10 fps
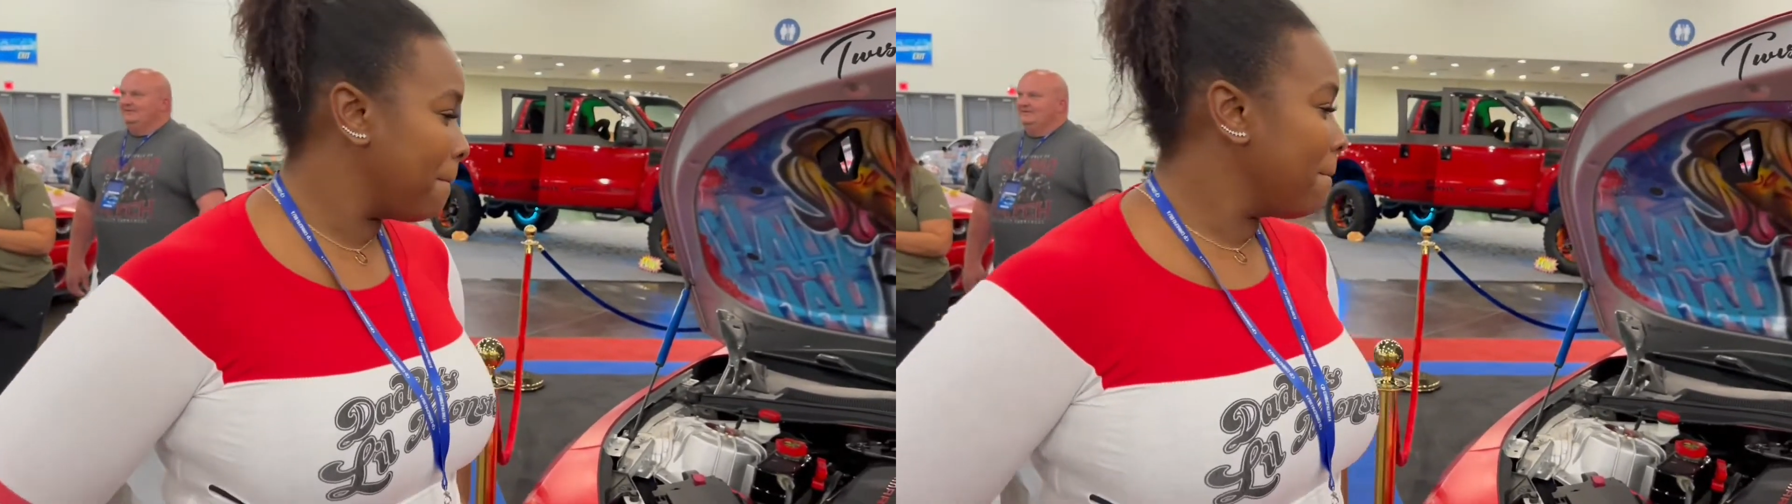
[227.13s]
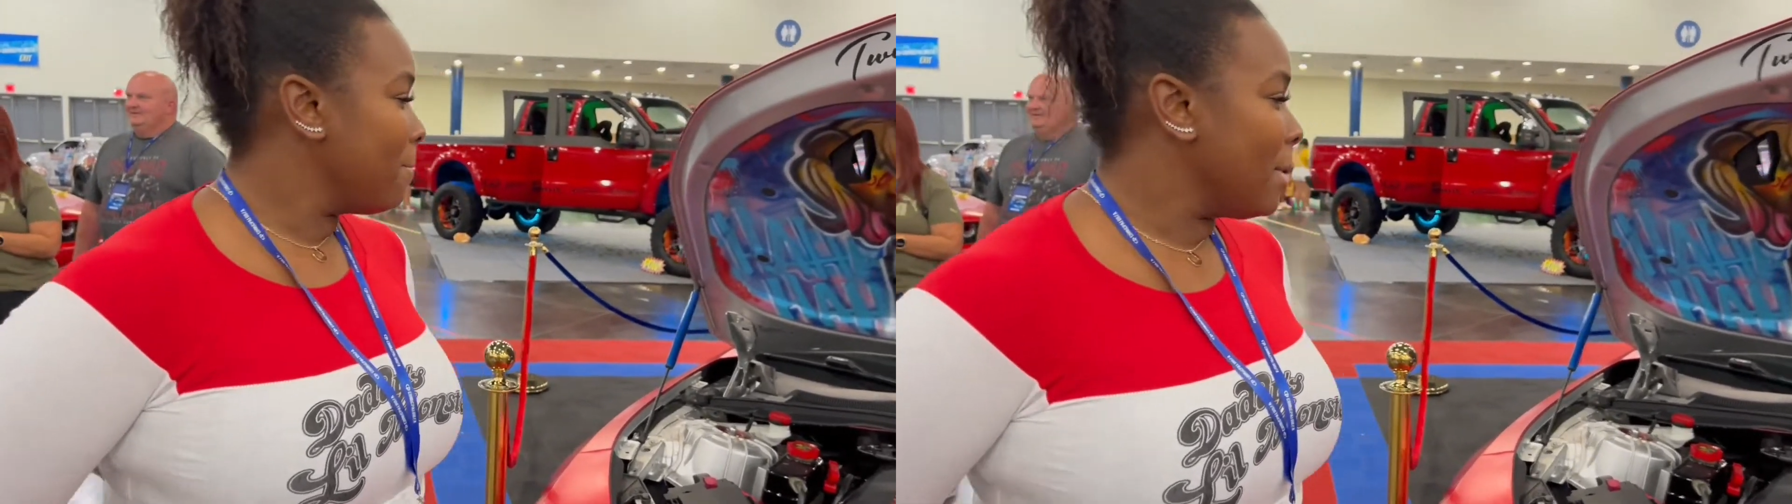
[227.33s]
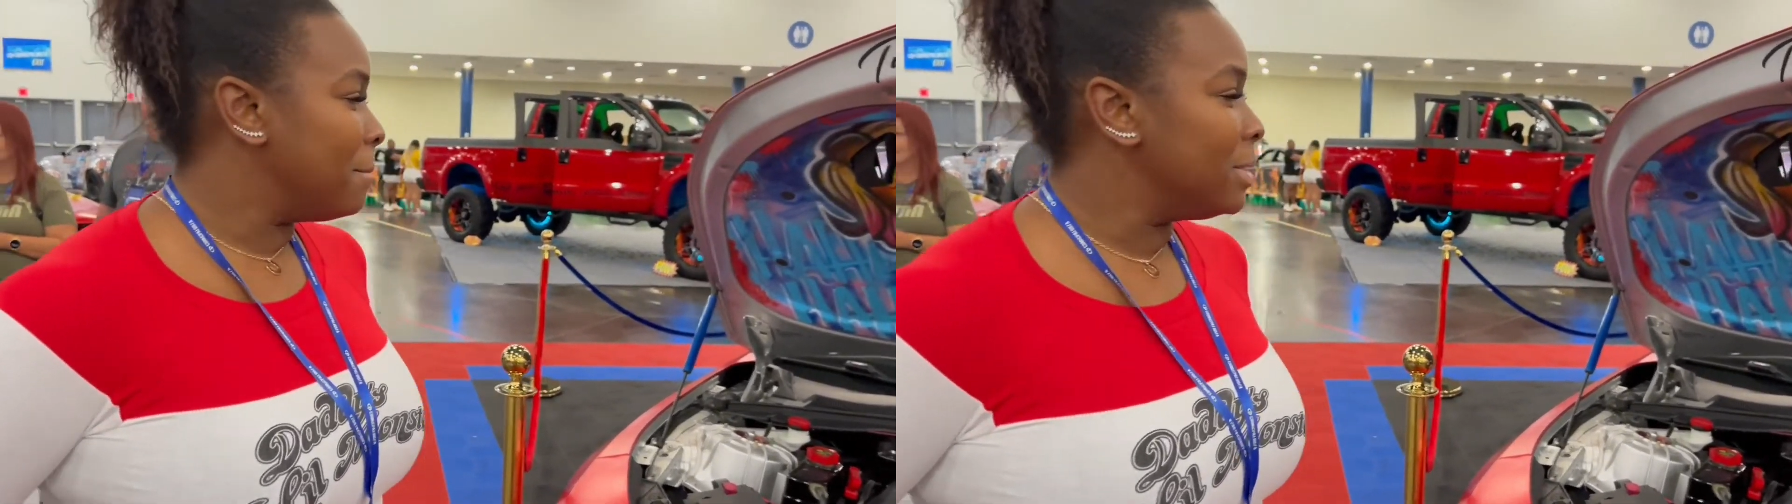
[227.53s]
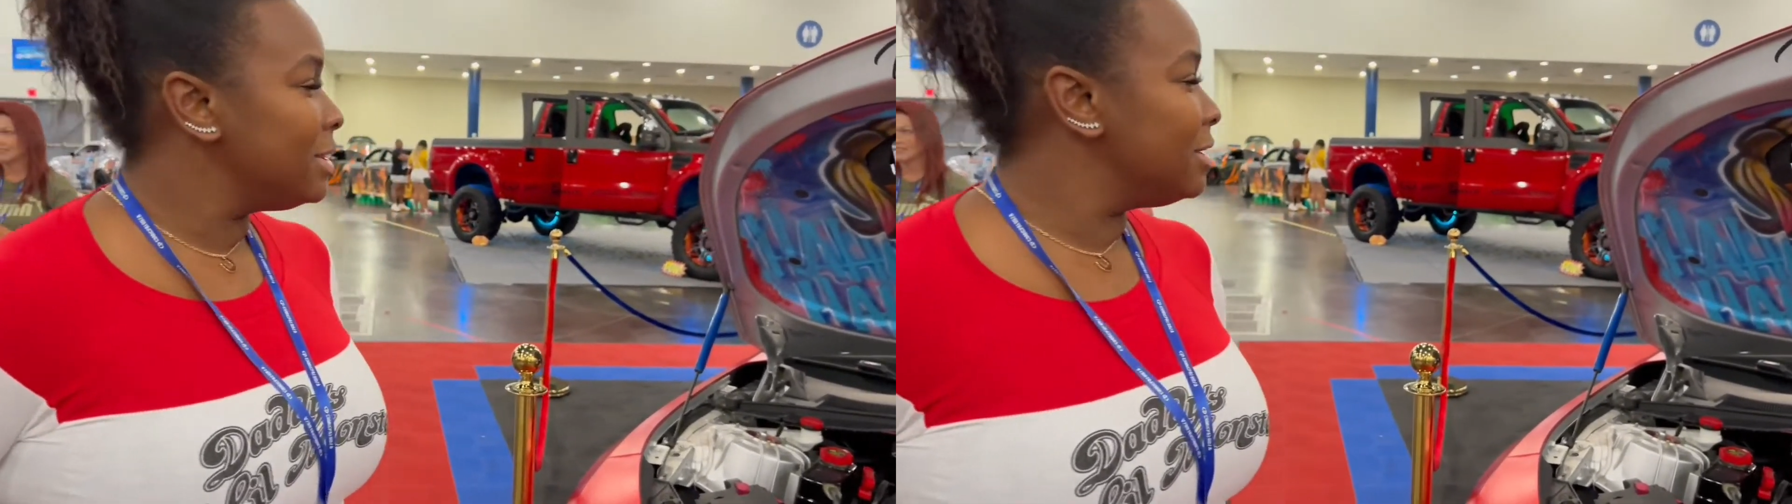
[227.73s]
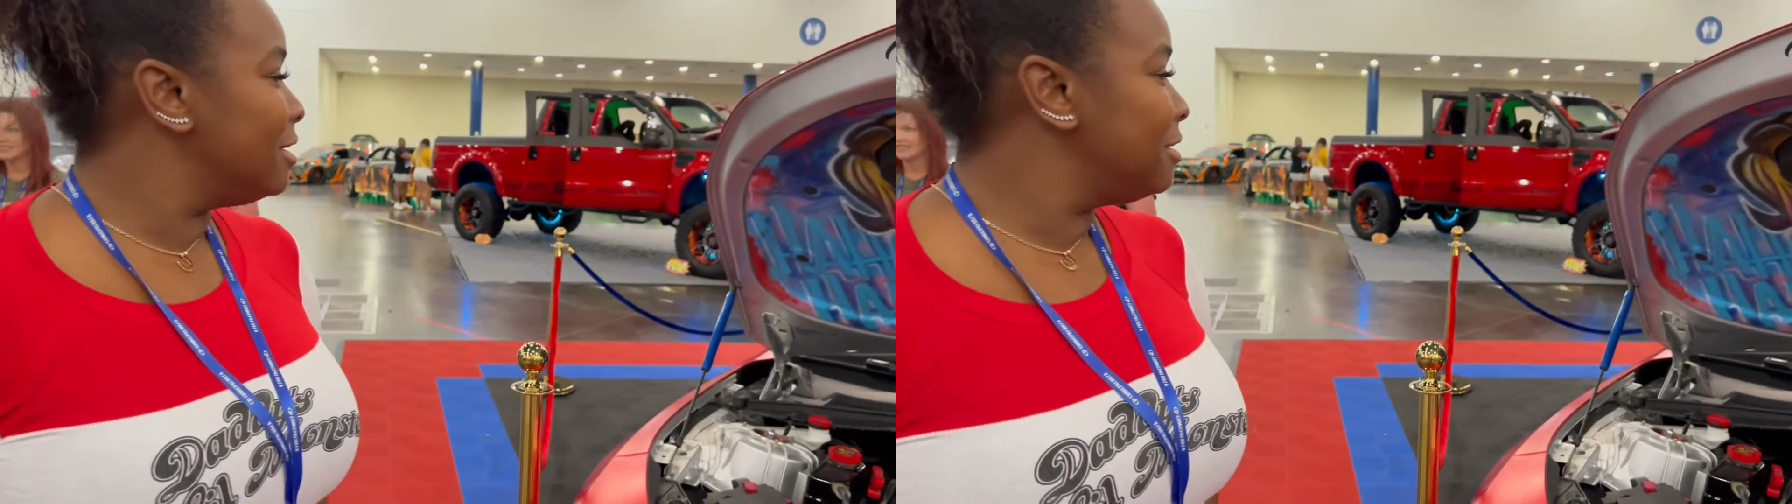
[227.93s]
Yeah.
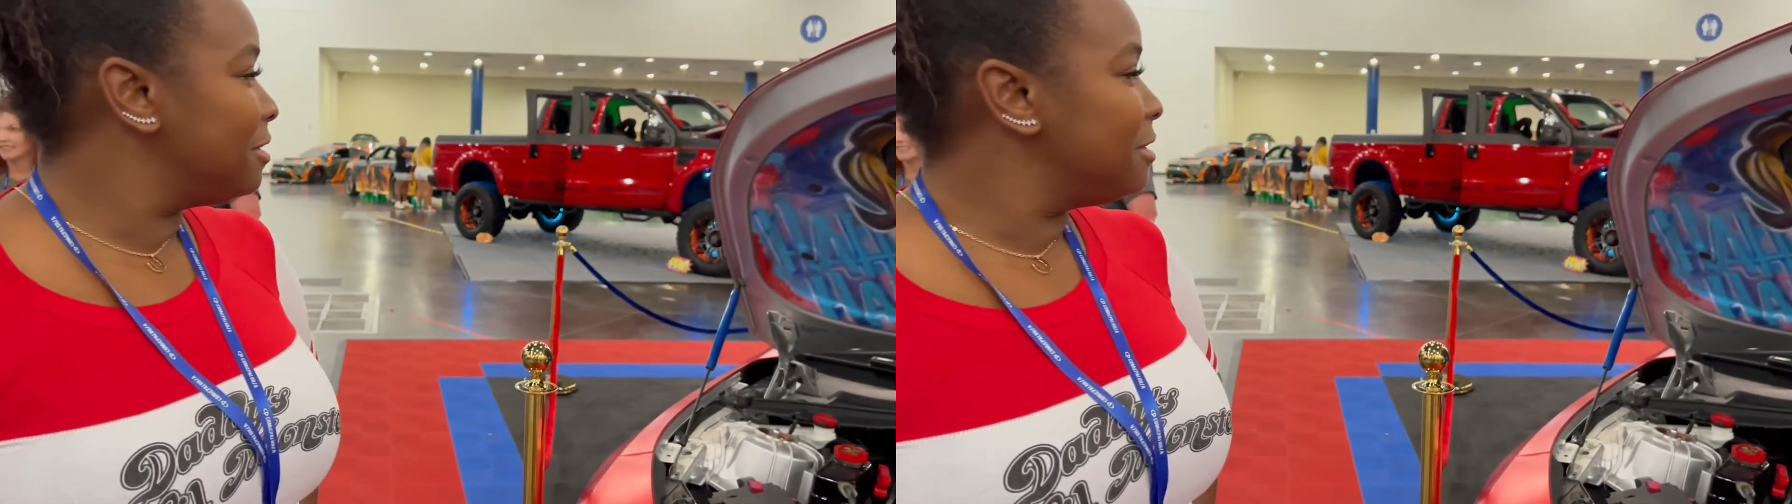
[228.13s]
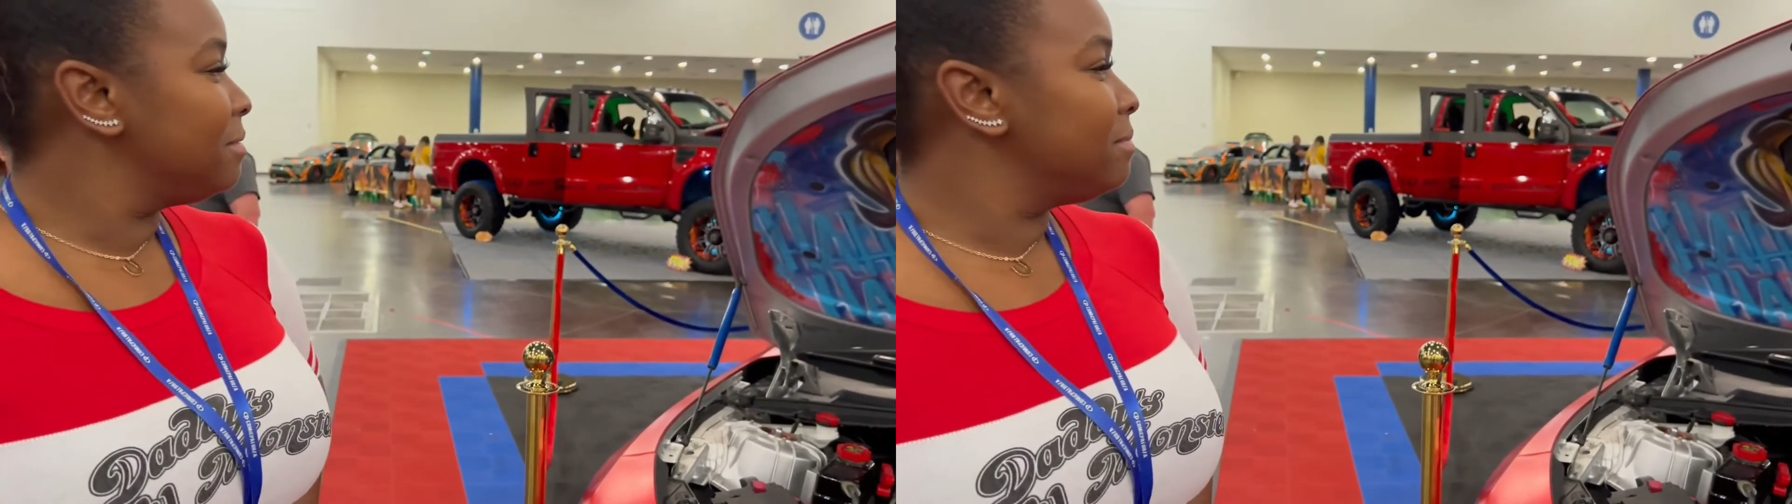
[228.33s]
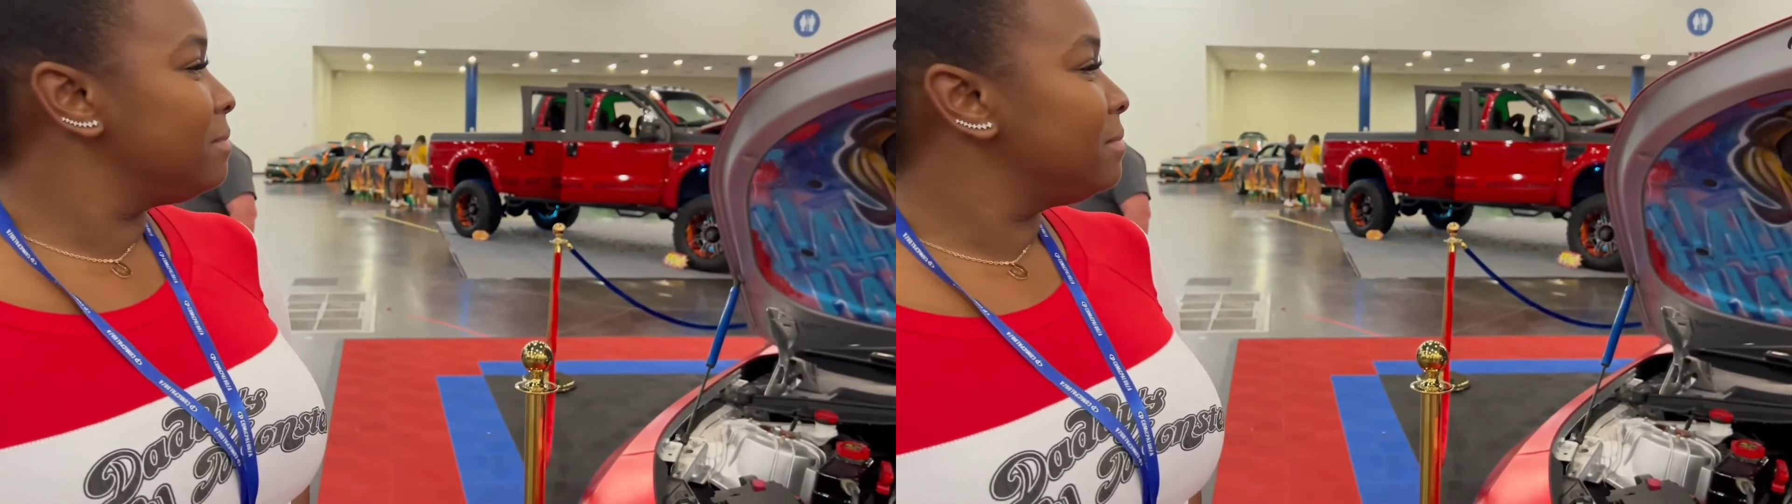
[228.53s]
But, um,